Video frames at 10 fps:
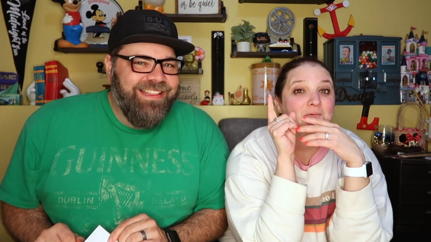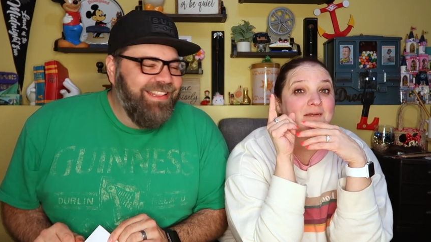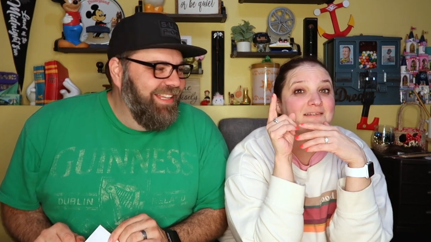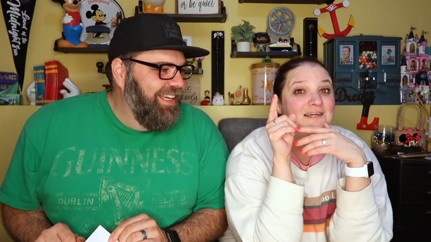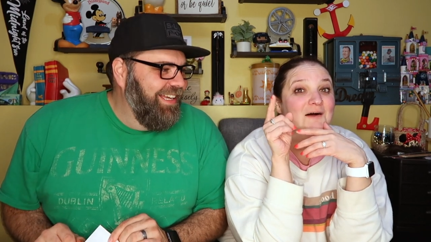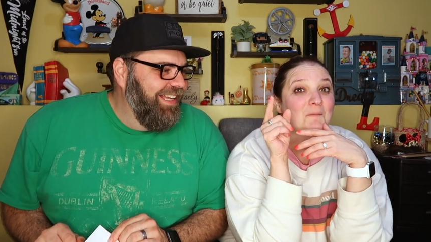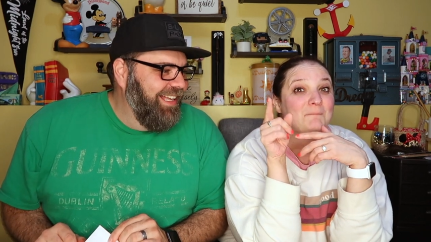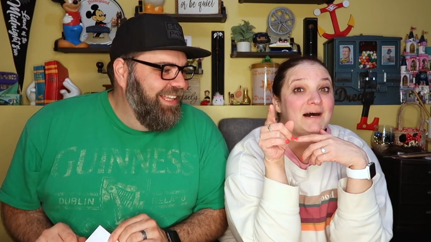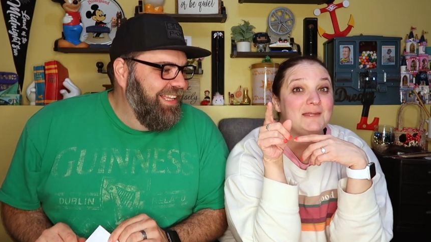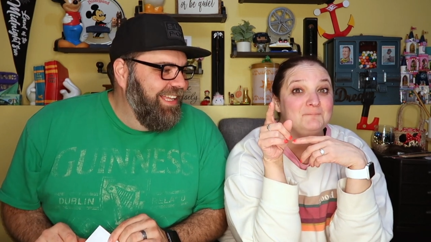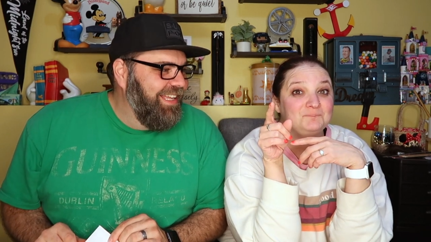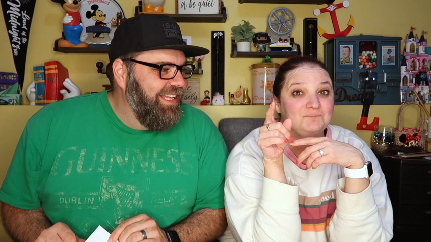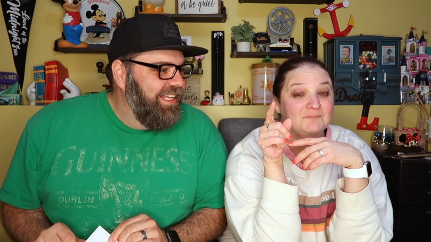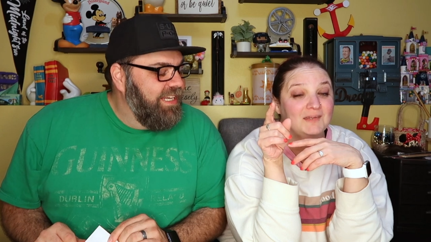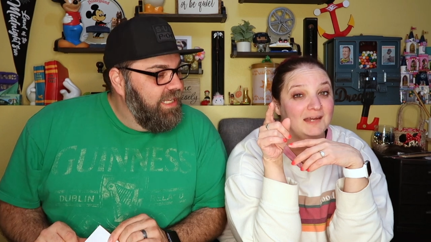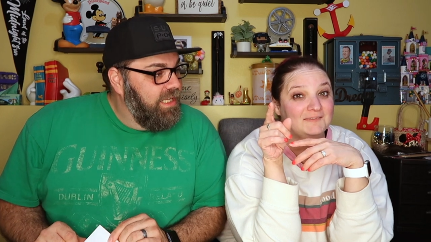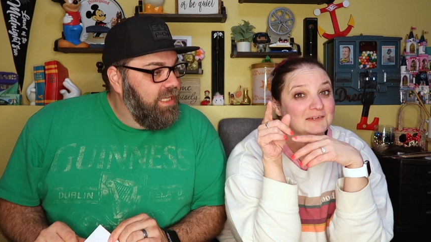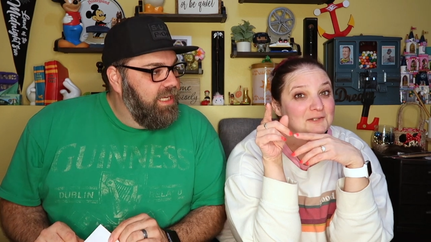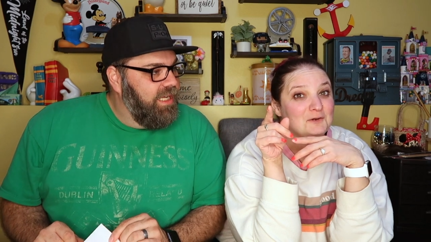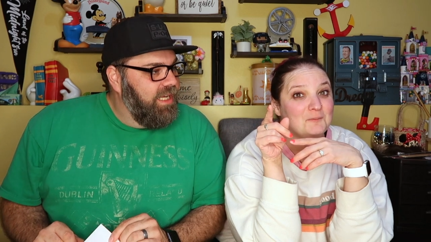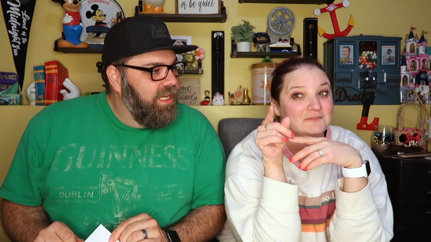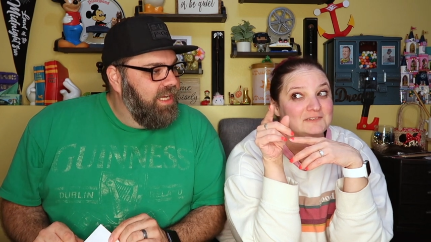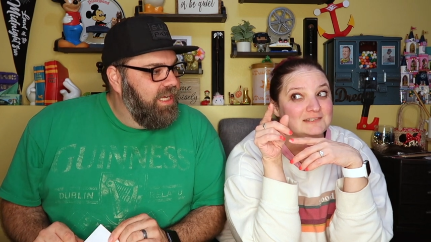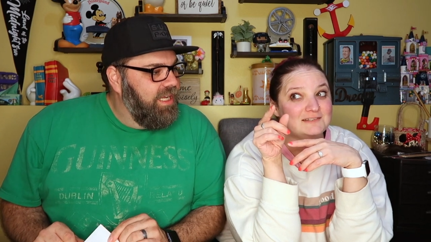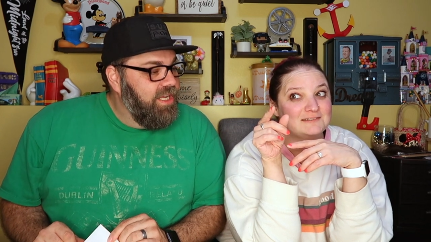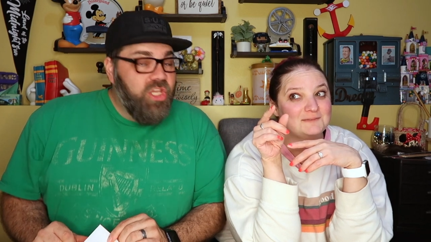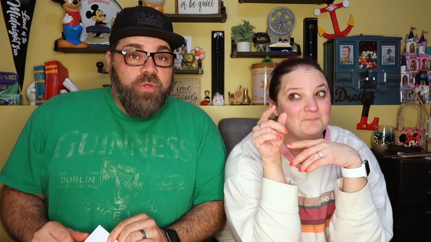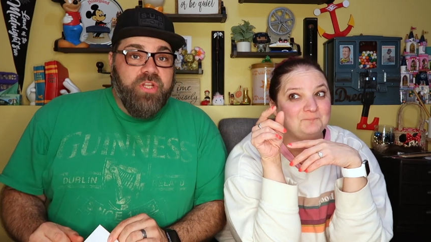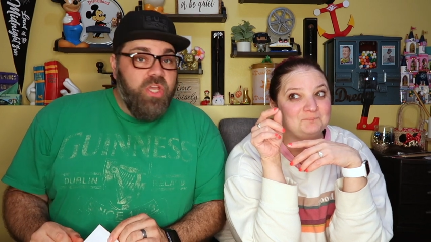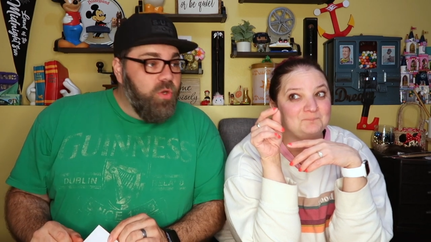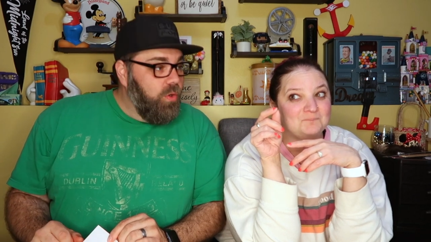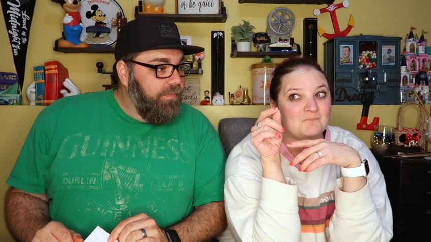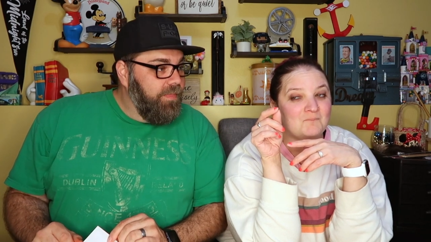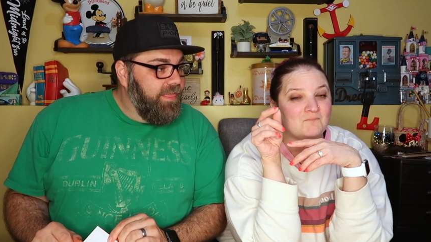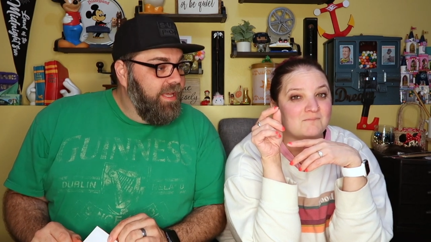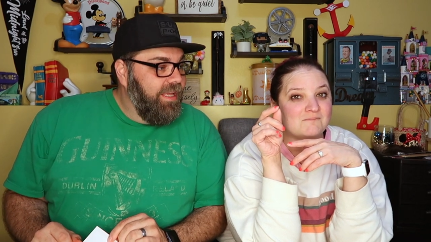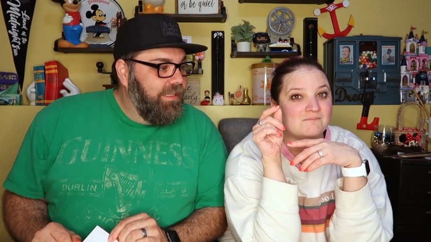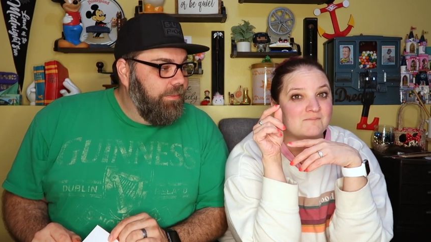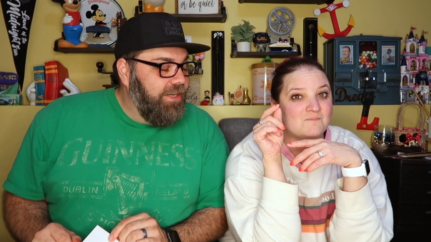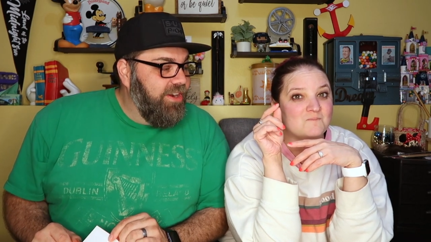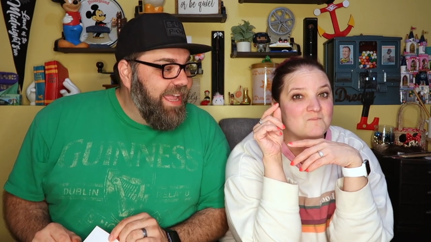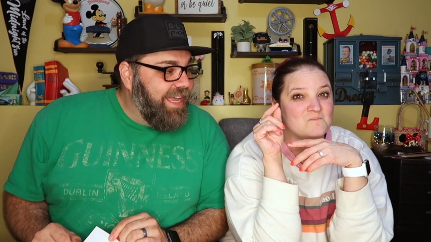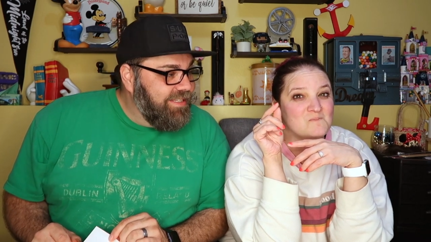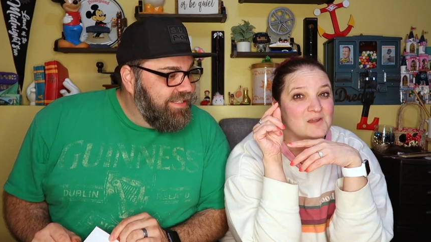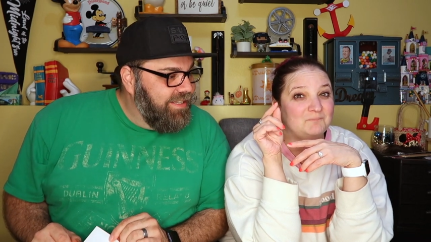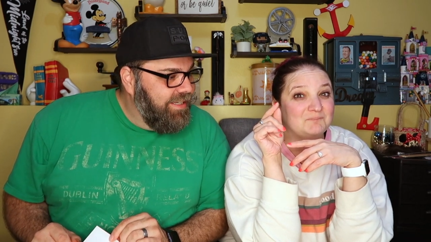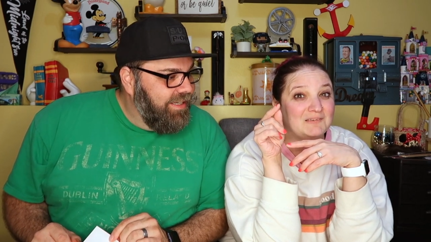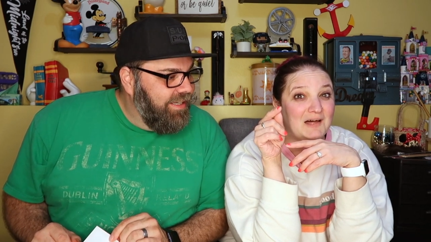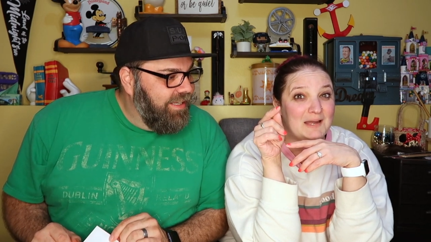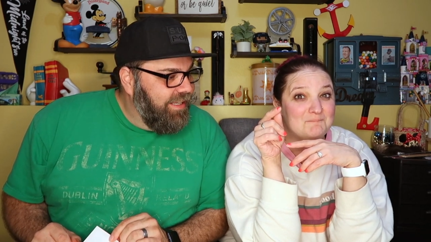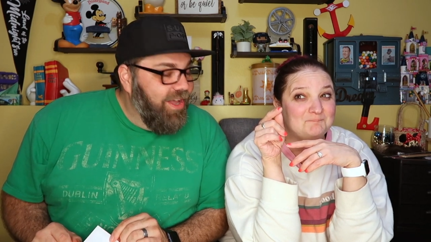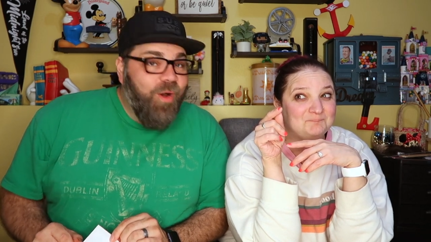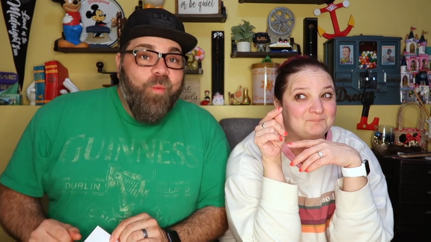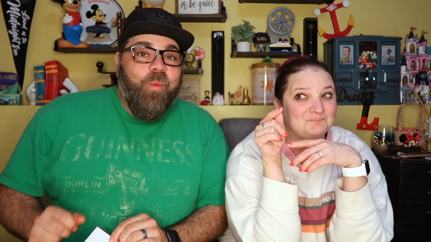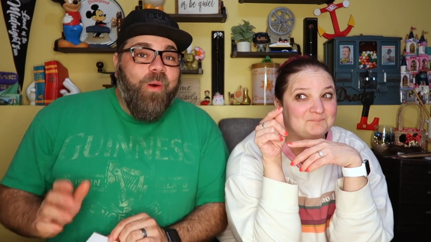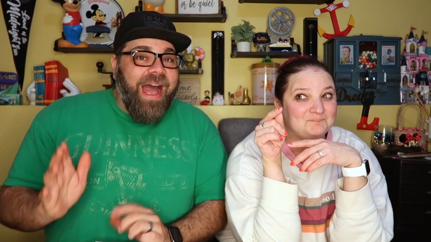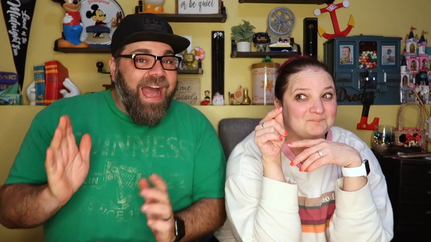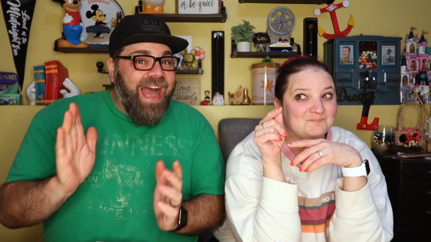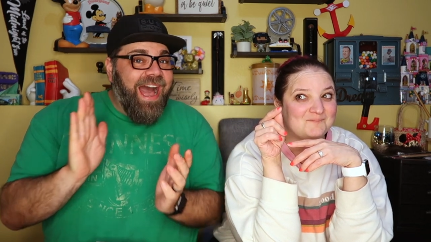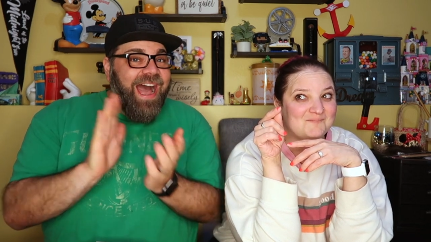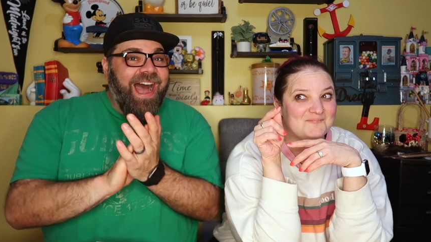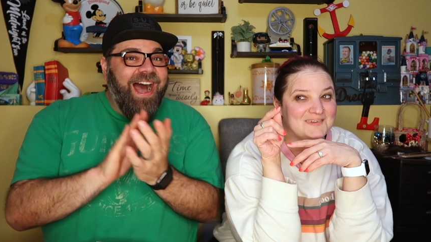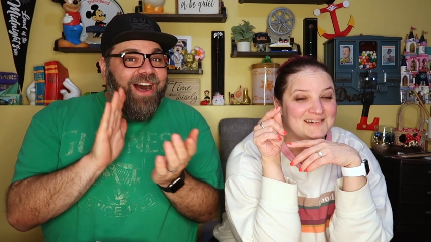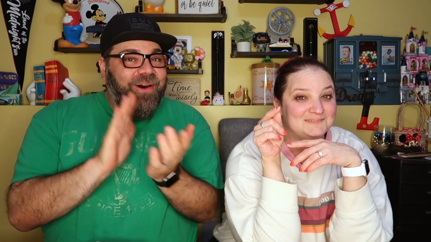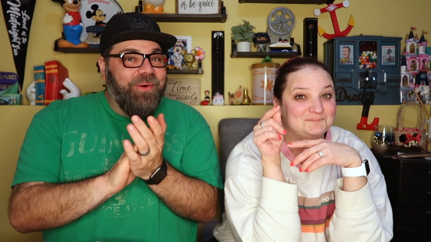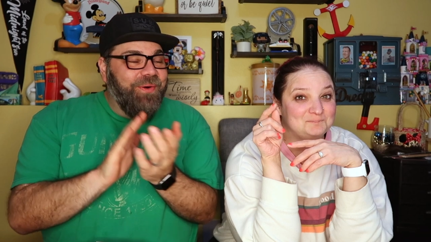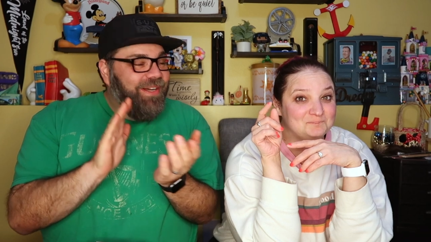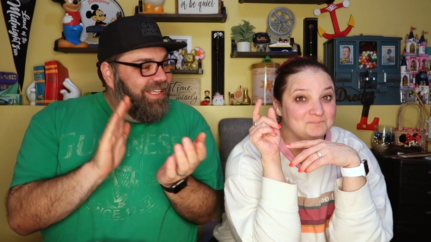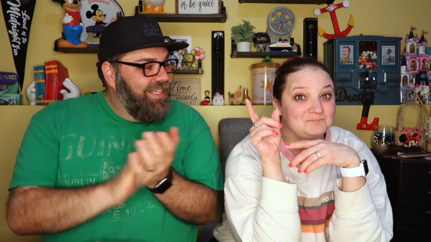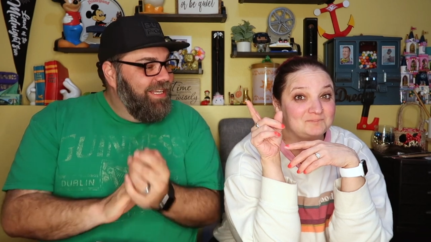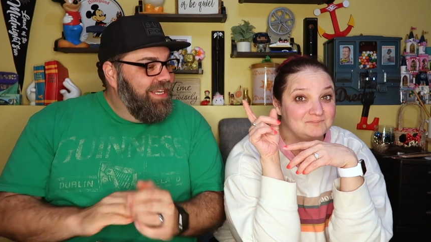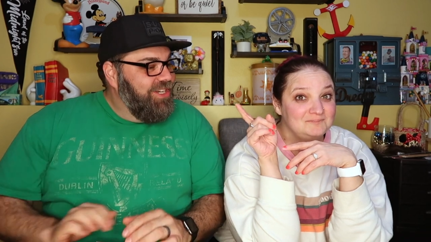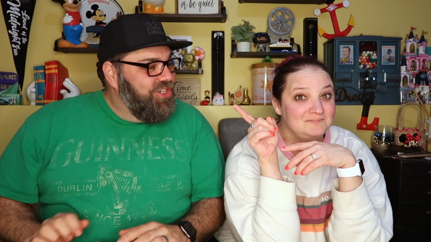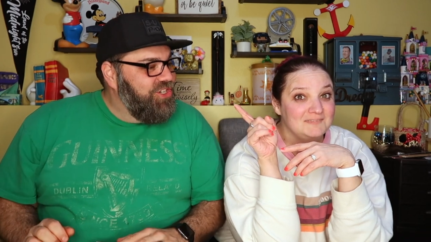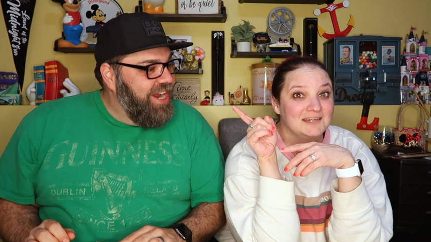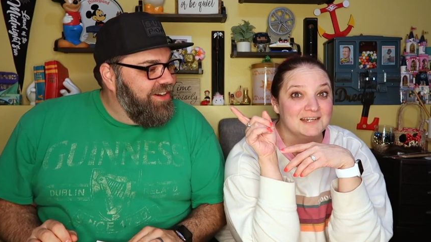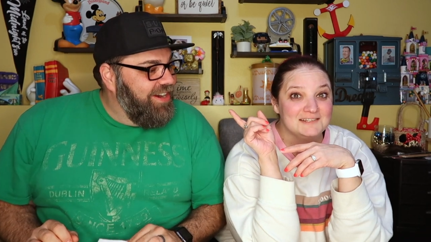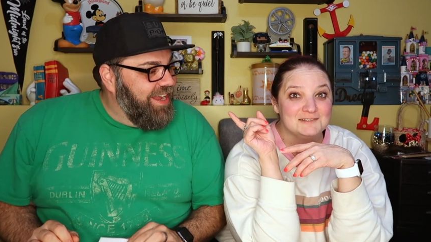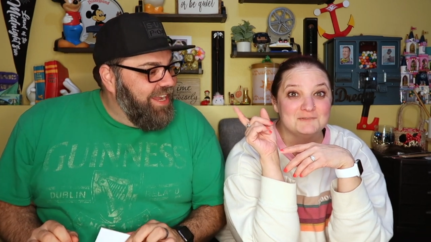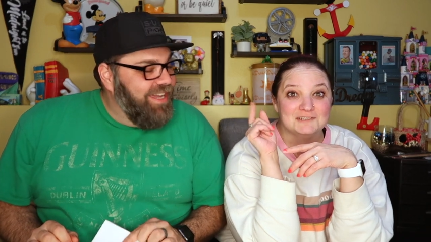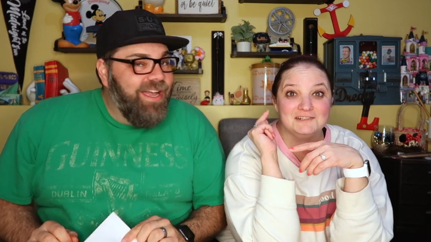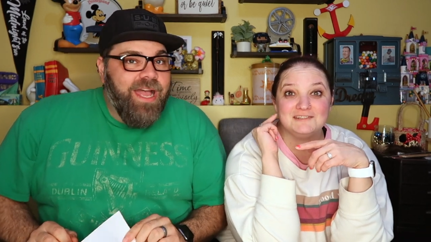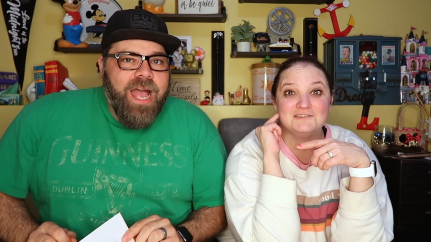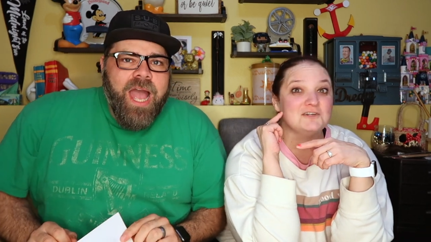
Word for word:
Speaker 1: no, I can tell, but I think I know what this is.
Speaker 2: You do? Let me hear a guess. Lime. Wow! Sherri! It was
Speaker 1: good and